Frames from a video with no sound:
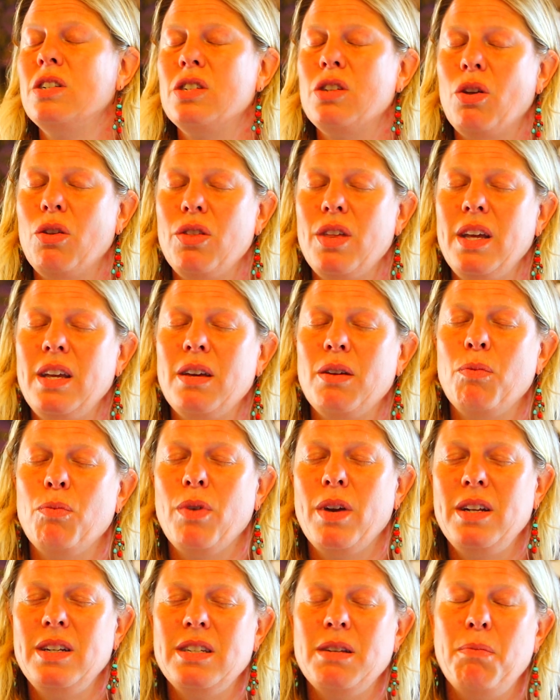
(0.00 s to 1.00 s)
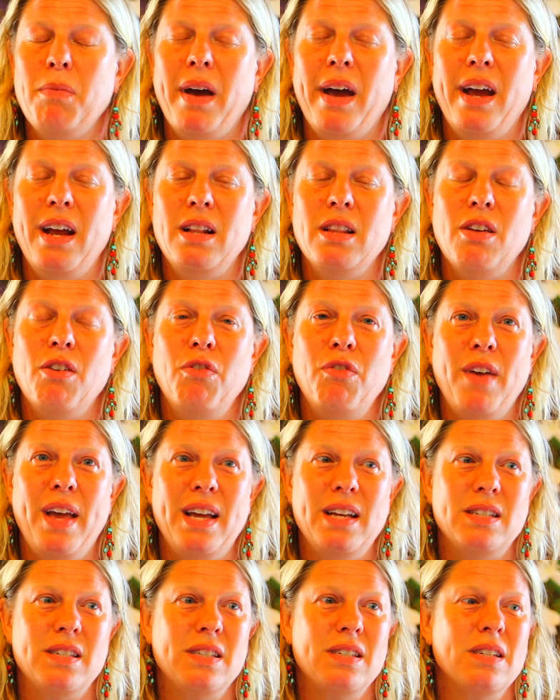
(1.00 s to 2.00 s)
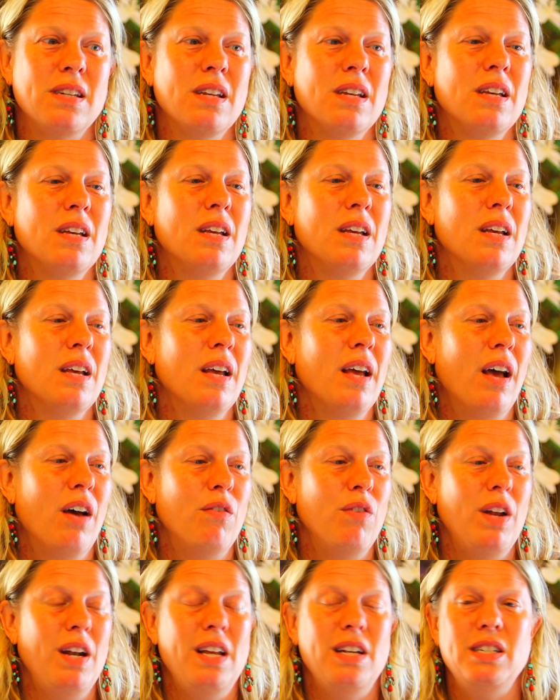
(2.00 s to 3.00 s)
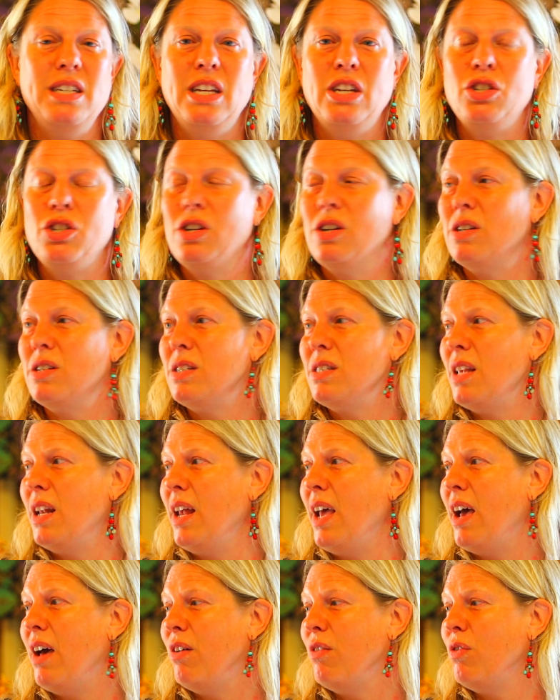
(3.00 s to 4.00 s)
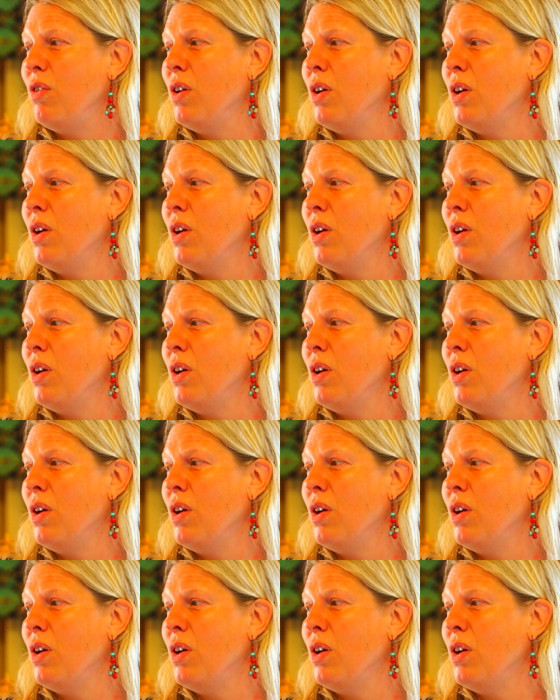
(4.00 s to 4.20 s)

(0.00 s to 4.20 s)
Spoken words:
So bring to mind the face of any teachers that have